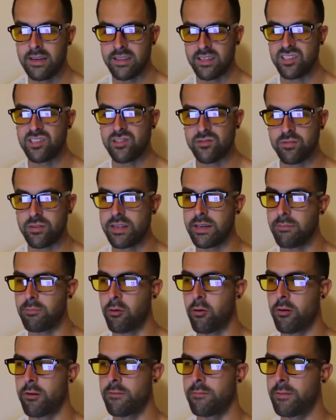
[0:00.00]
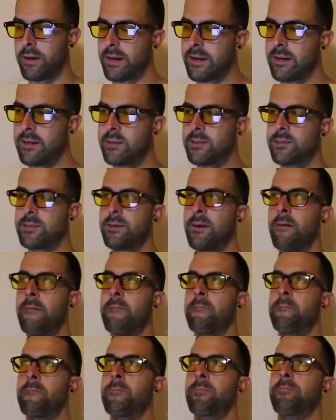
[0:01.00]
This is really important, because,
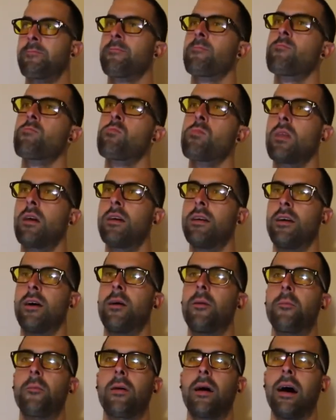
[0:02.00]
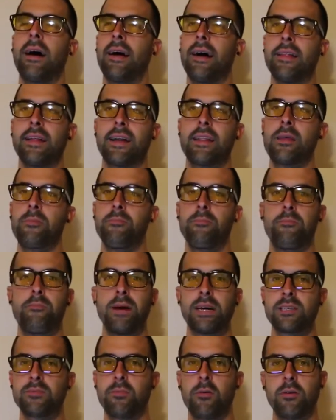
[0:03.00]
you know, a lot of the
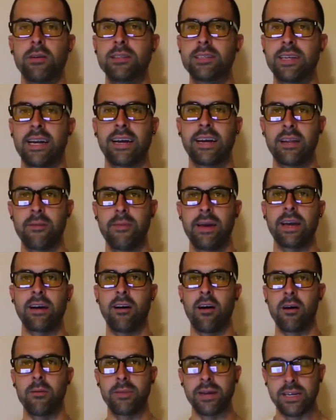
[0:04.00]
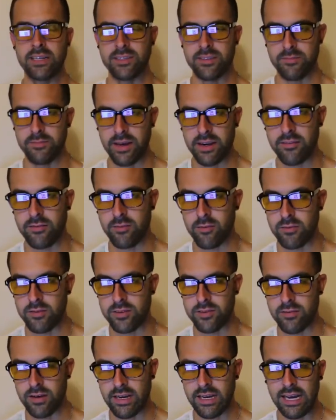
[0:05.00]
best points that I can make are because of
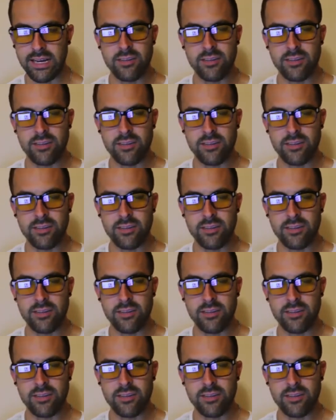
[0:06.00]
metaphors, right?